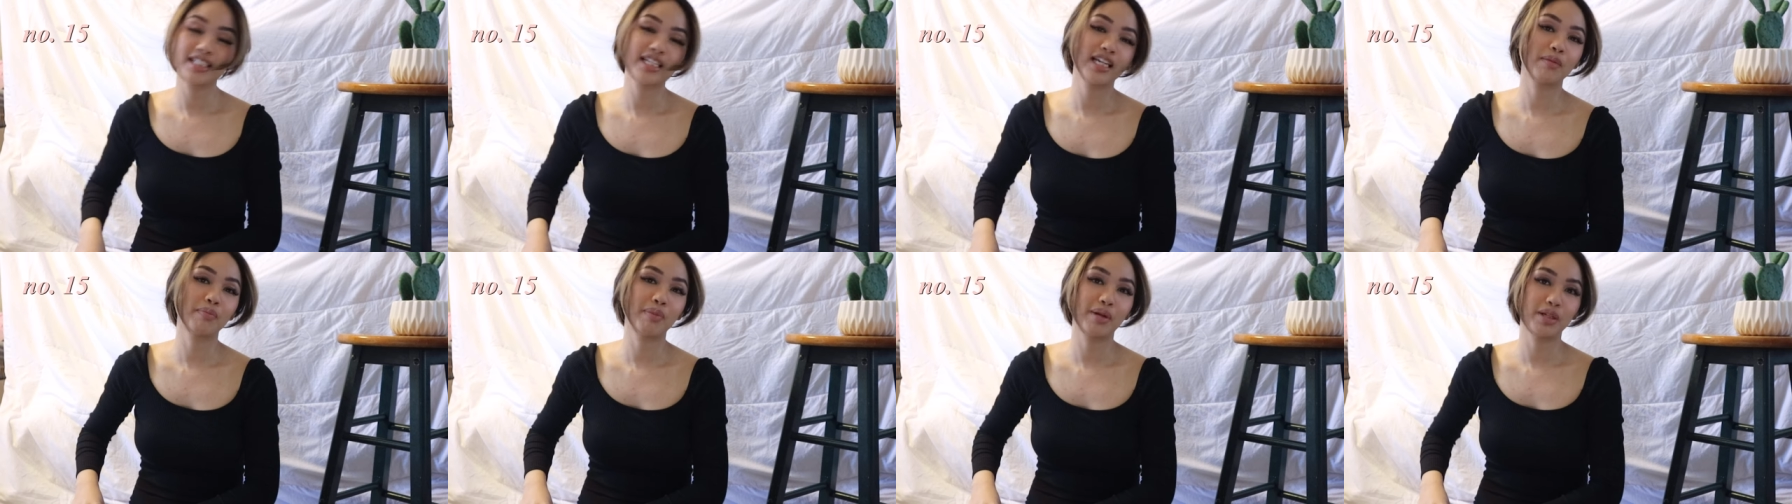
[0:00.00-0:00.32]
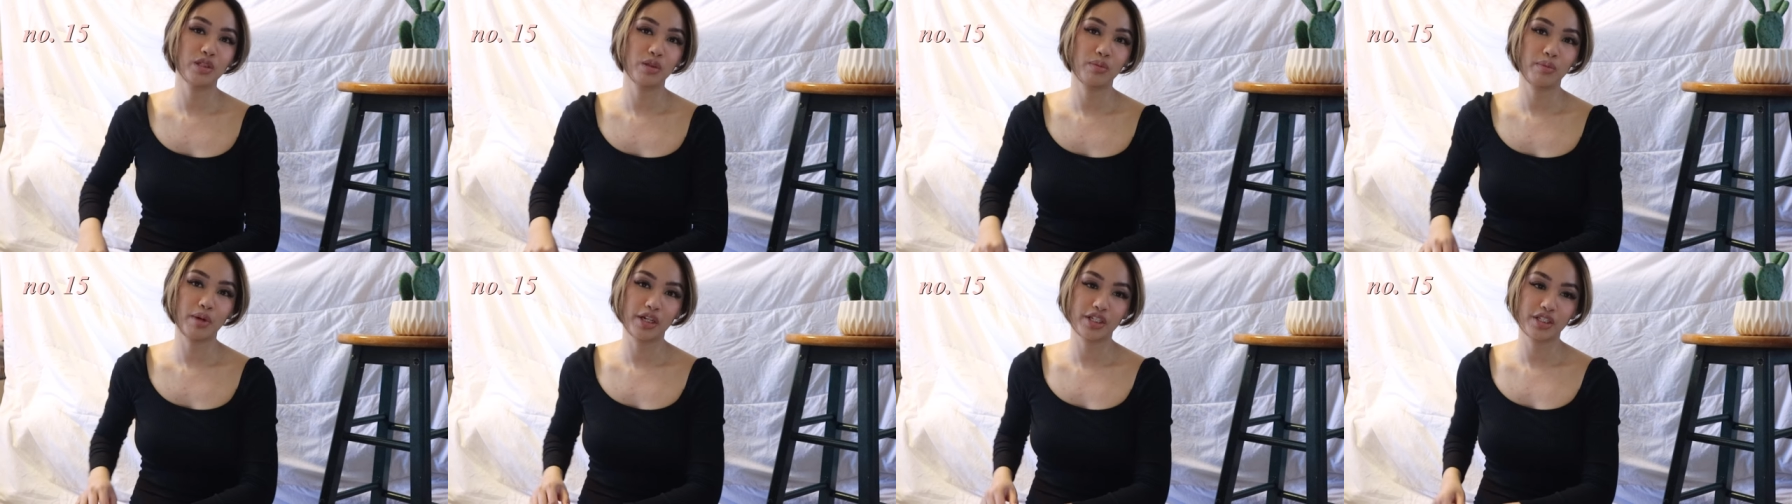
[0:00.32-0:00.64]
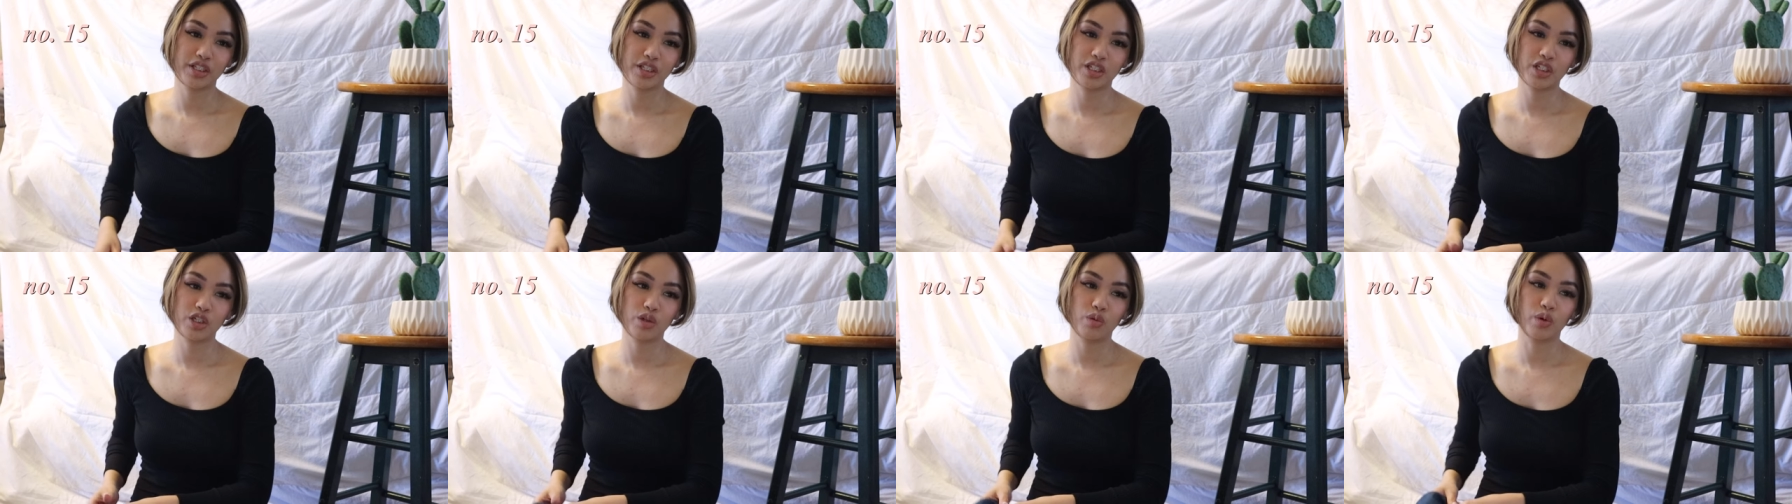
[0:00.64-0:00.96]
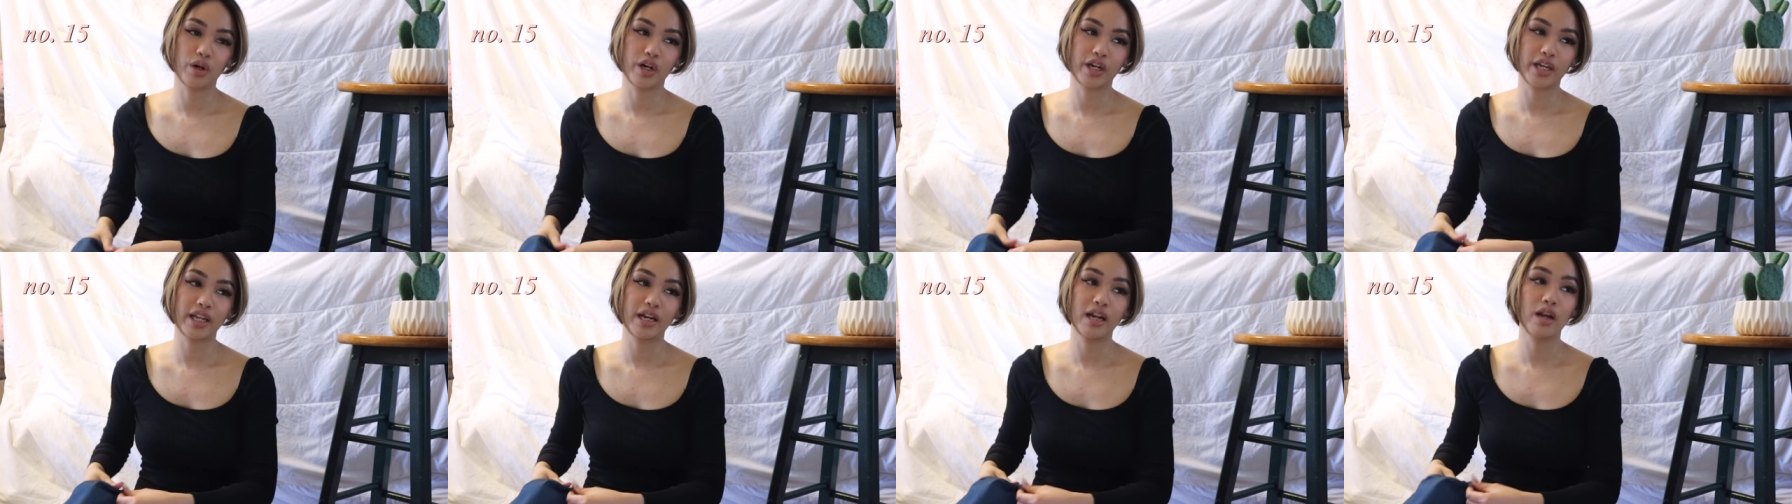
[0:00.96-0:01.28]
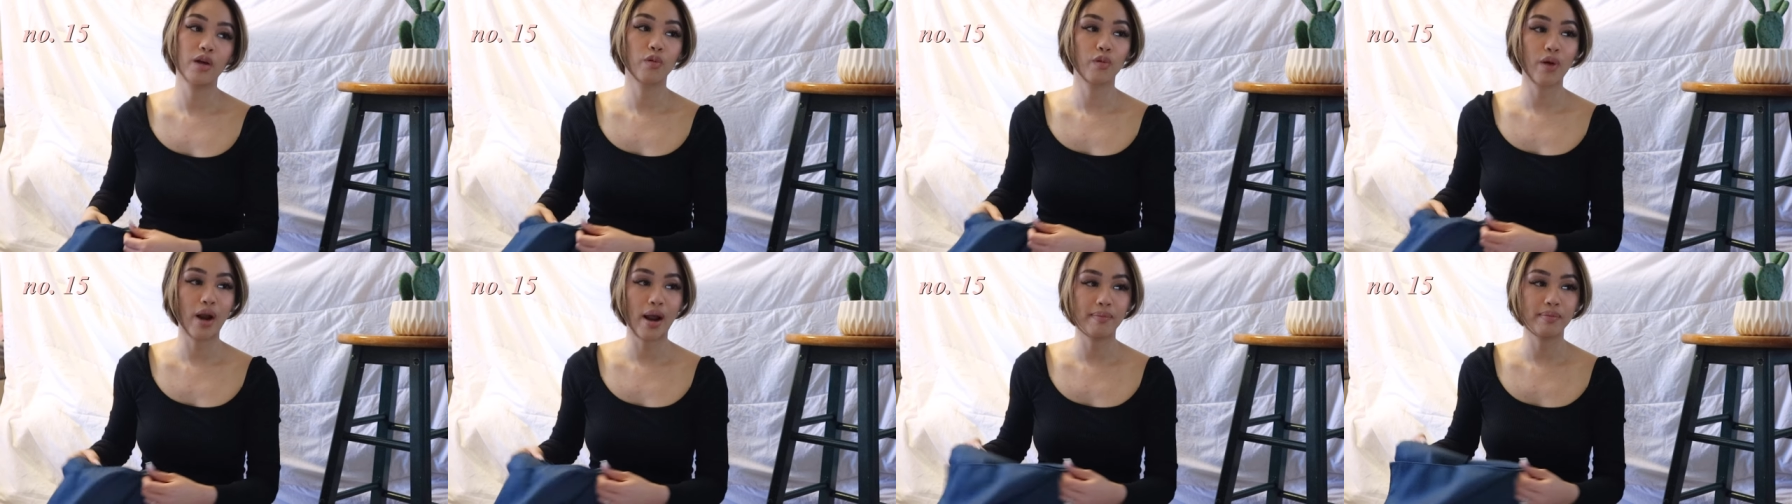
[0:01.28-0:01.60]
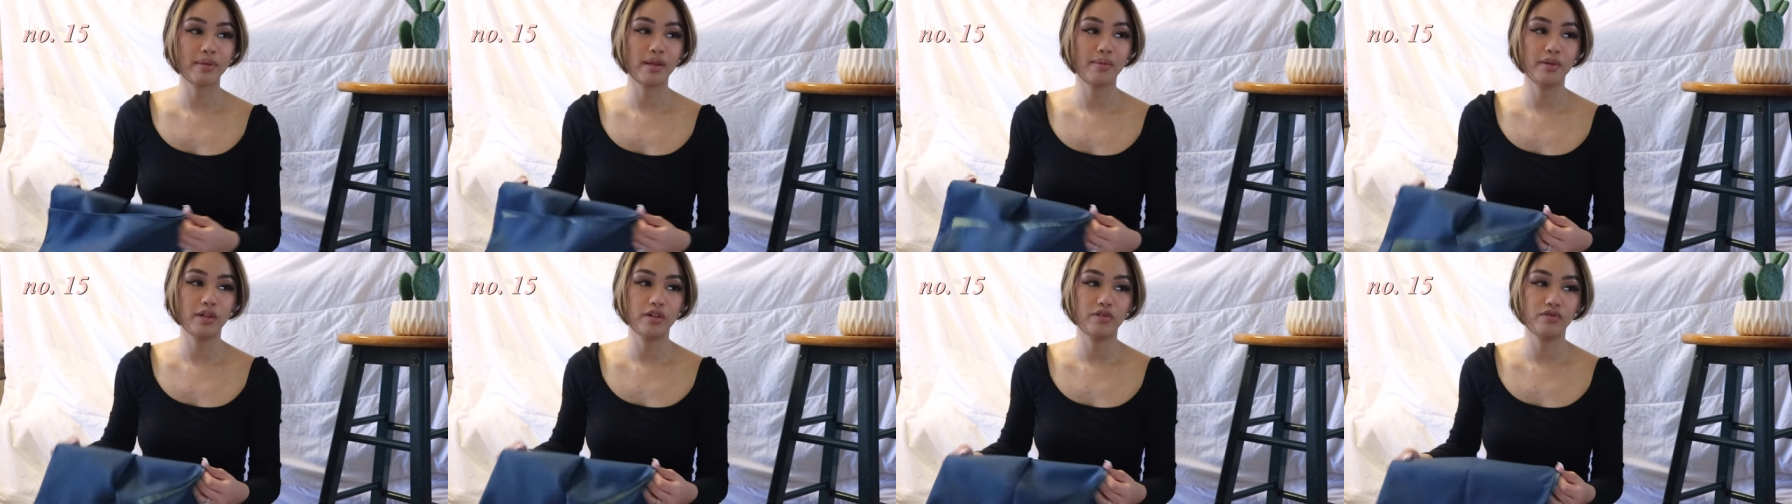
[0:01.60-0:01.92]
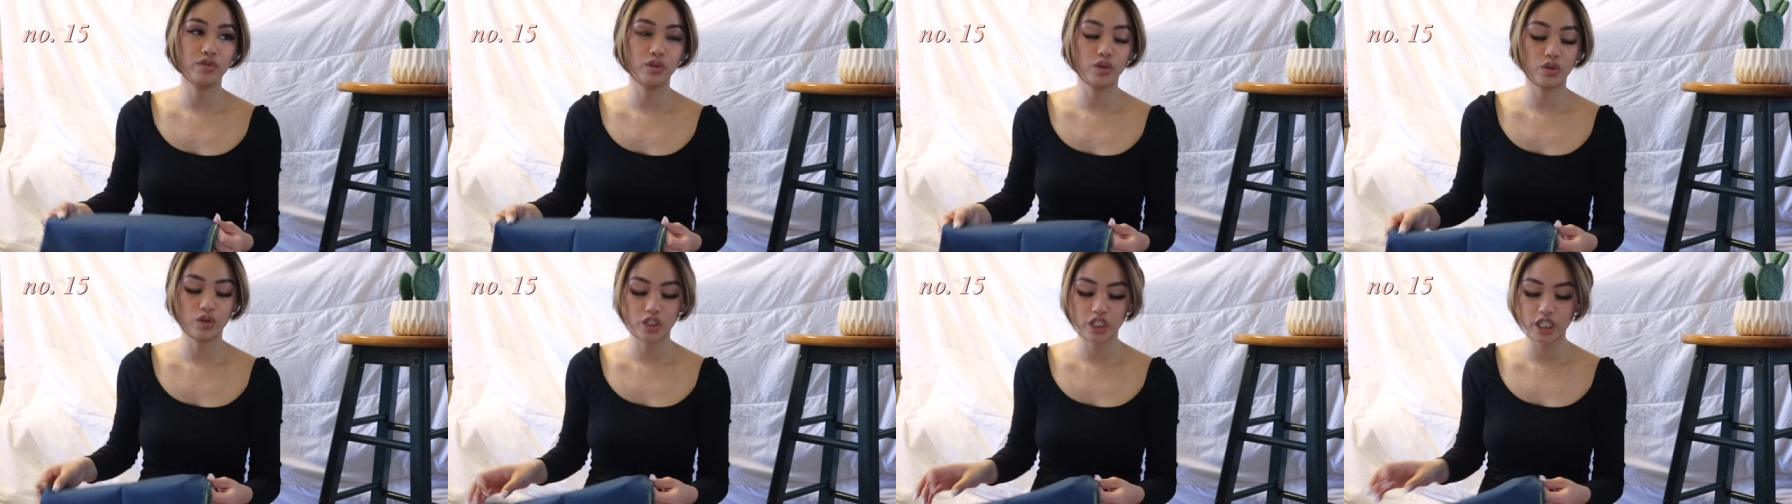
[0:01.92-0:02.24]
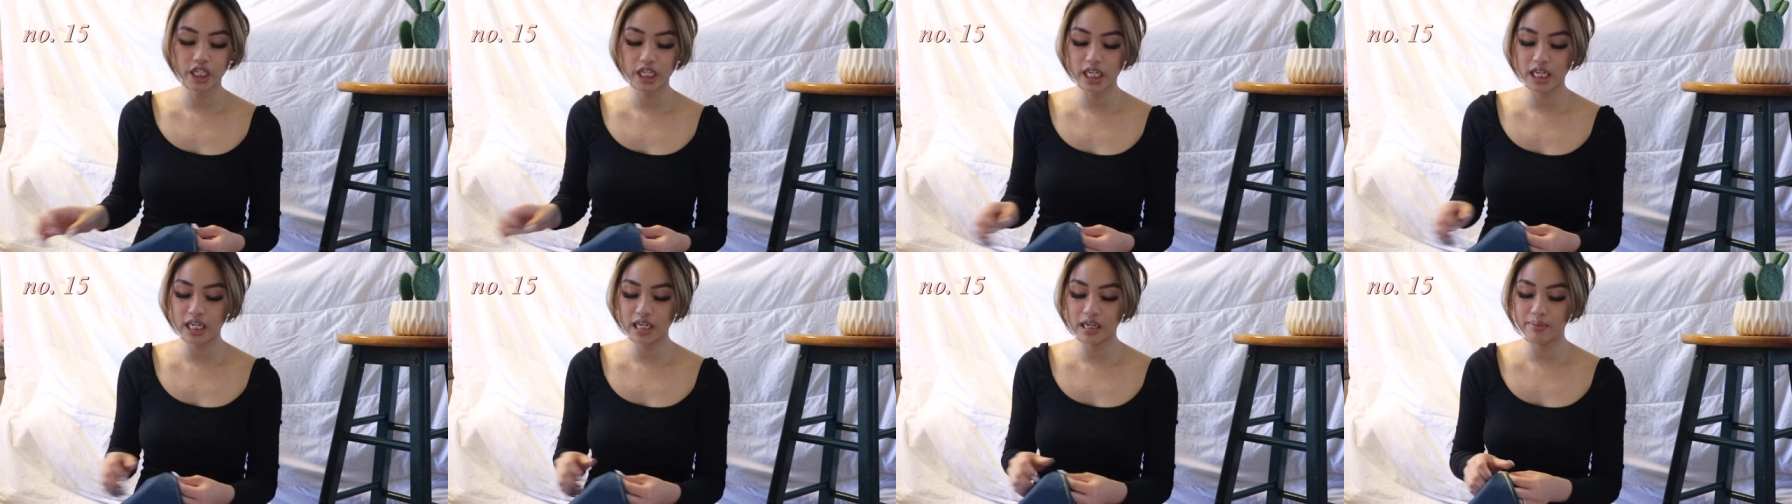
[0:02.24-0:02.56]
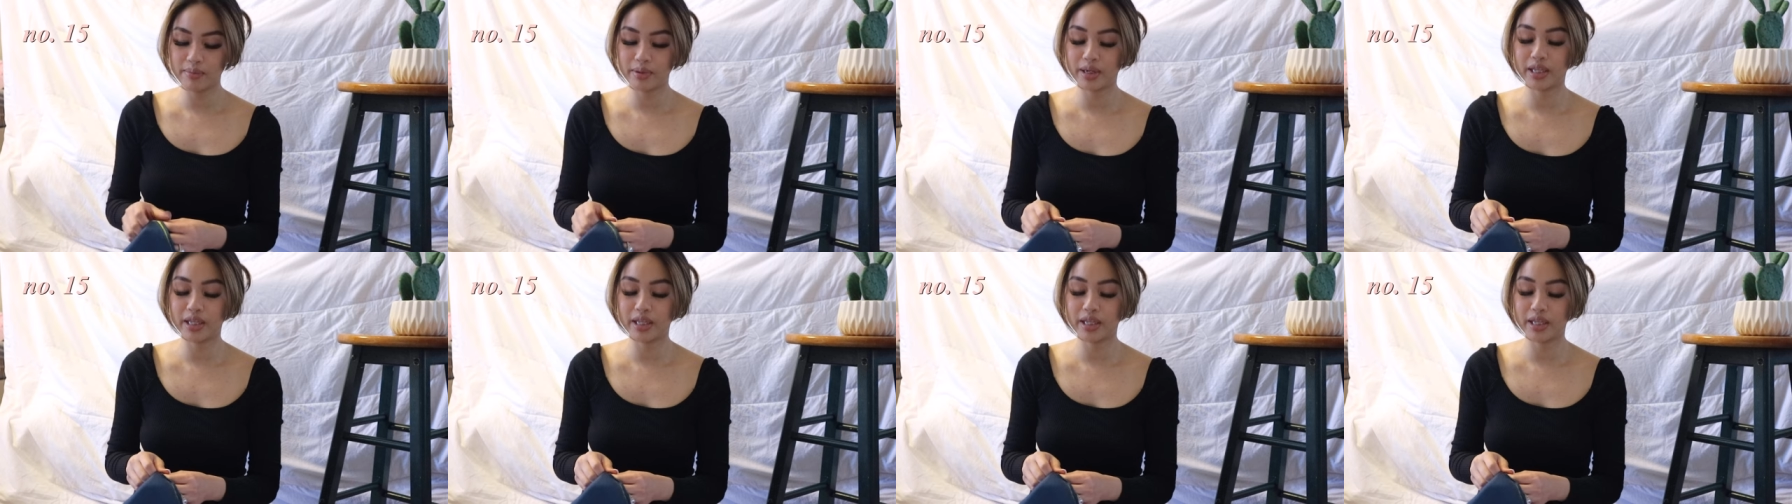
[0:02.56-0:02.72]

take bento boxes to work and I wrap them in a shiki.